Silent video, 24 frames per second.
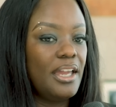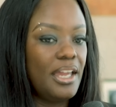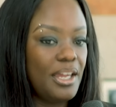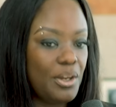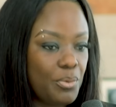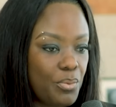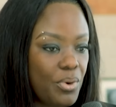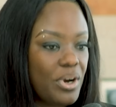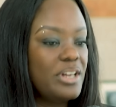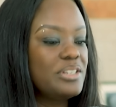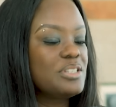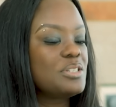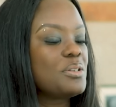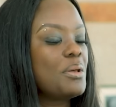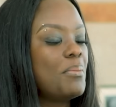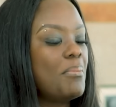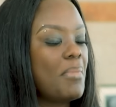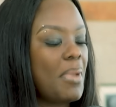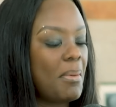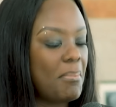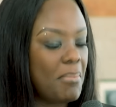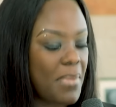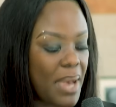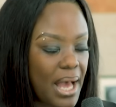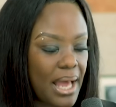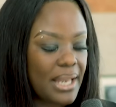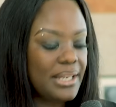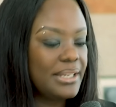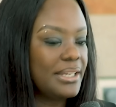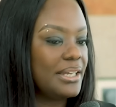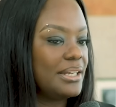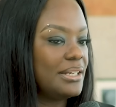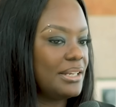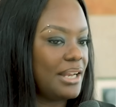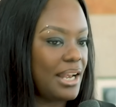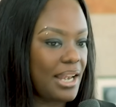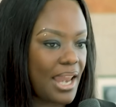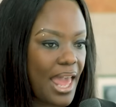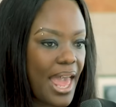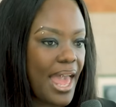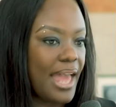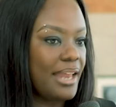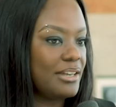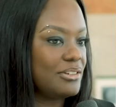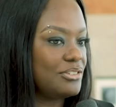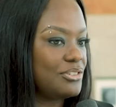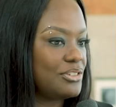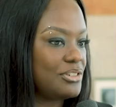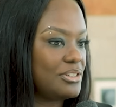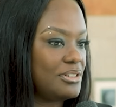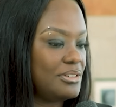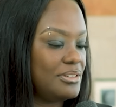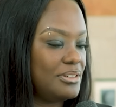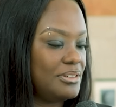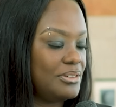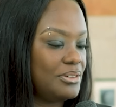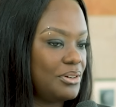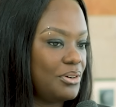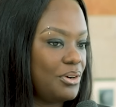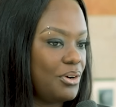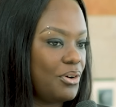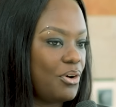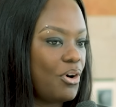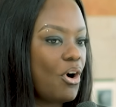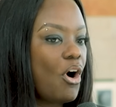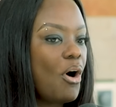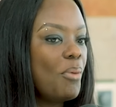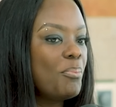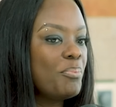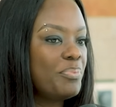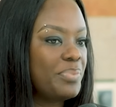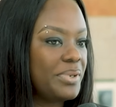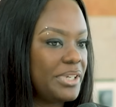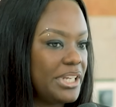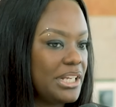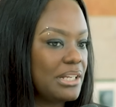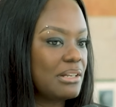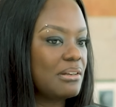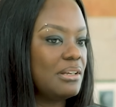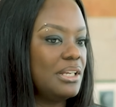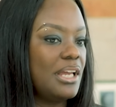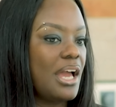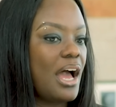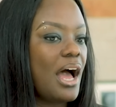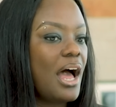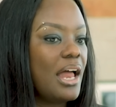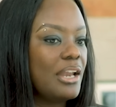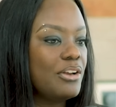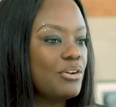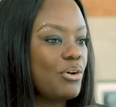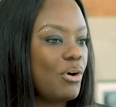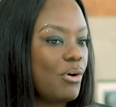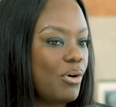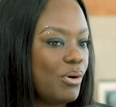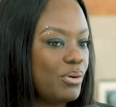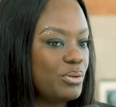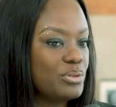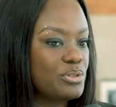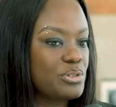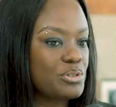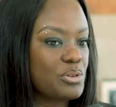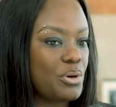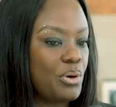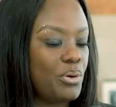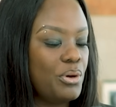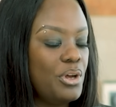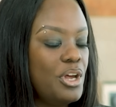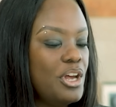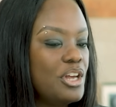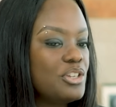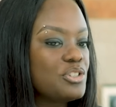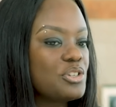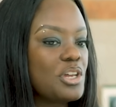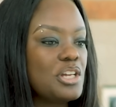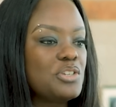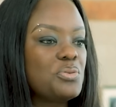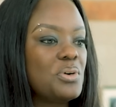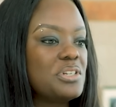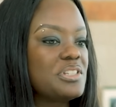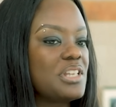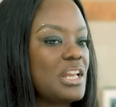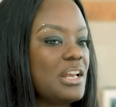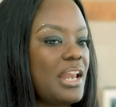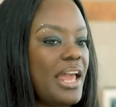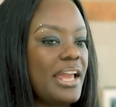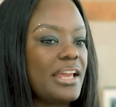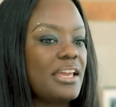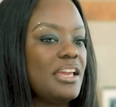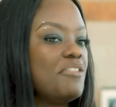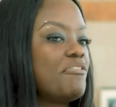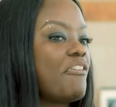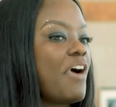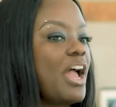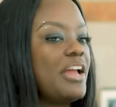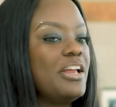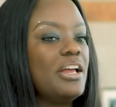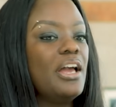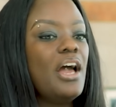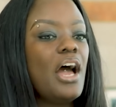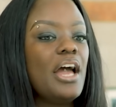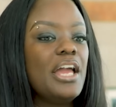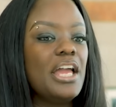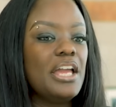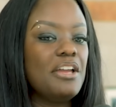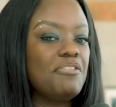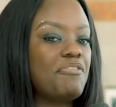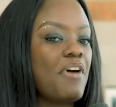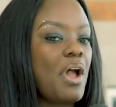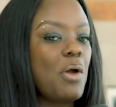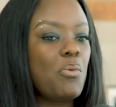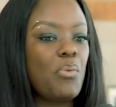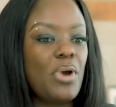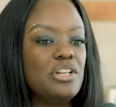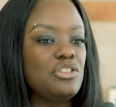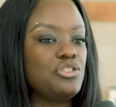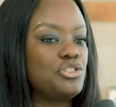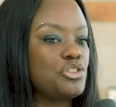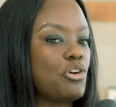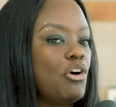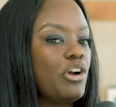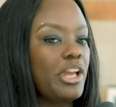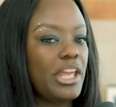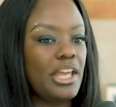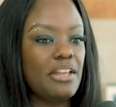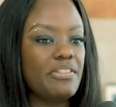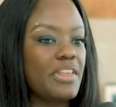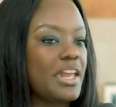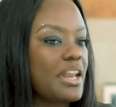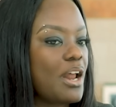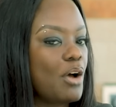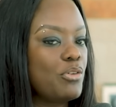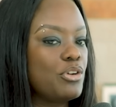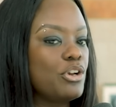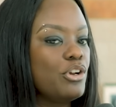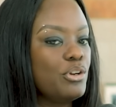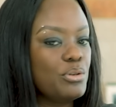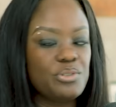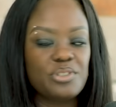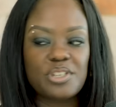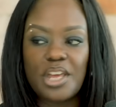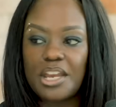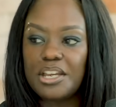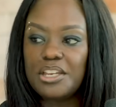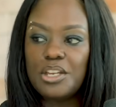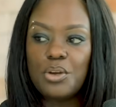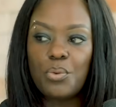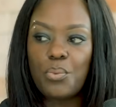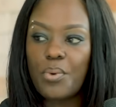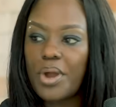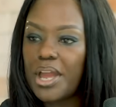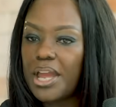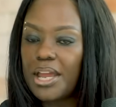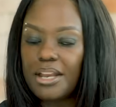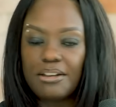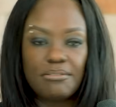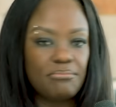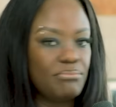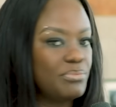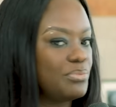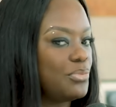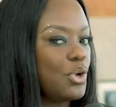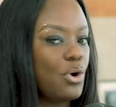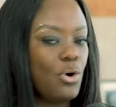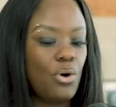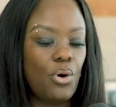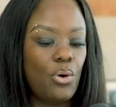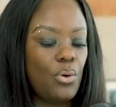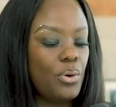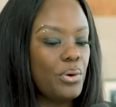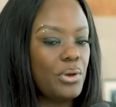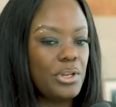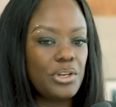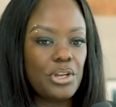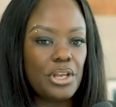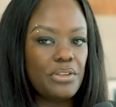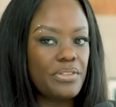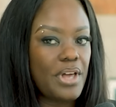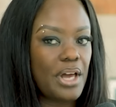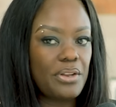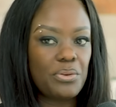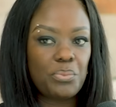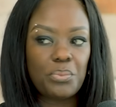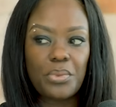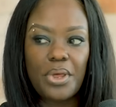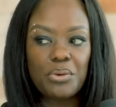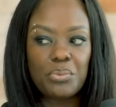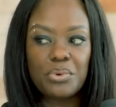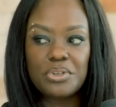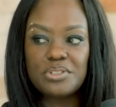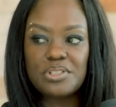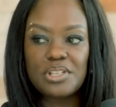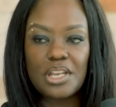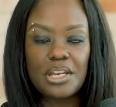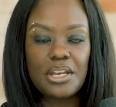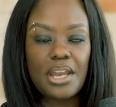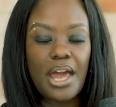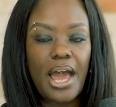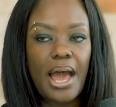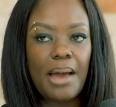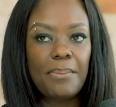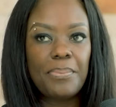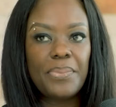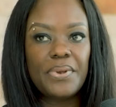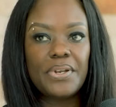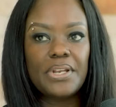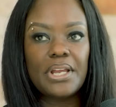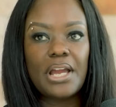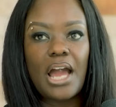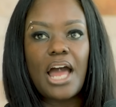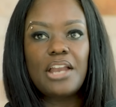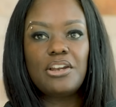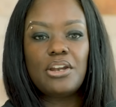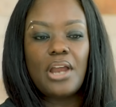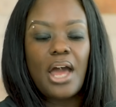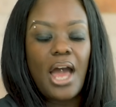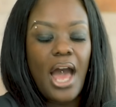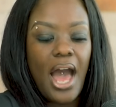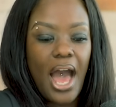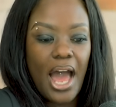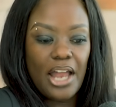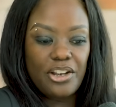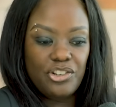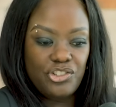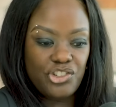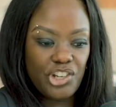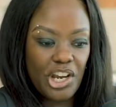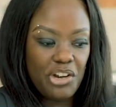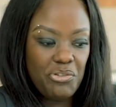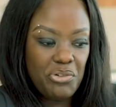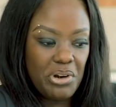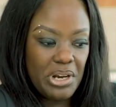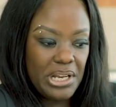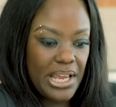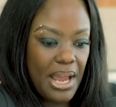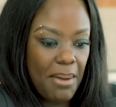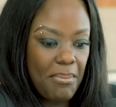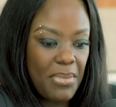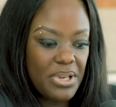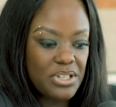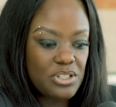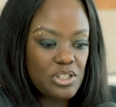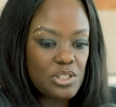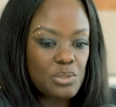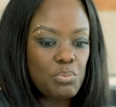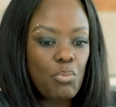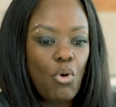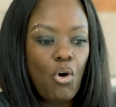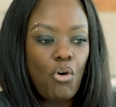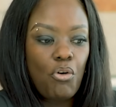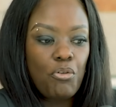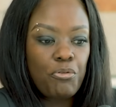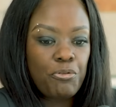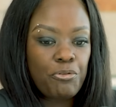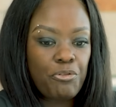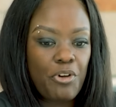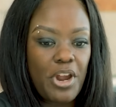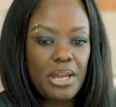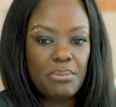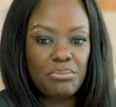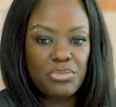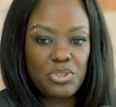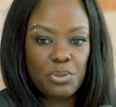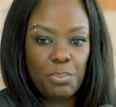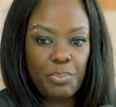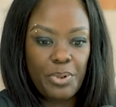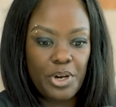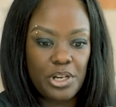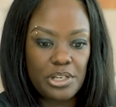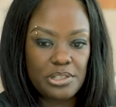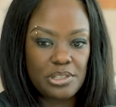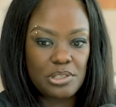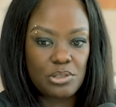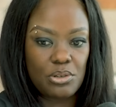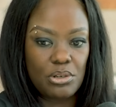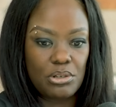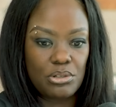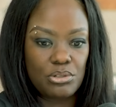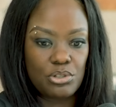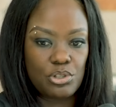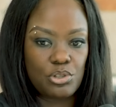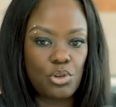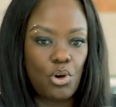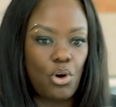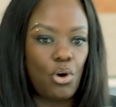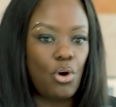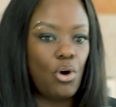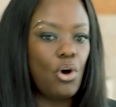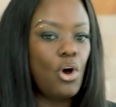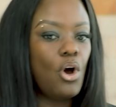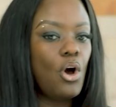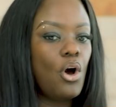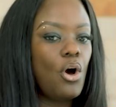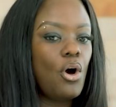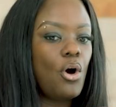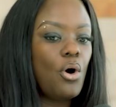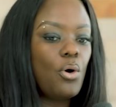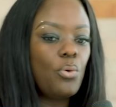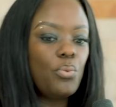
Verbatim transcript: It was mammalian gland. Oh. Completely, and also, so it wasn't like if I if I went jogging that I would lose any that you'd lose no, it. That, that wasn't happening. And and generally I'm a small framed person. Mm. So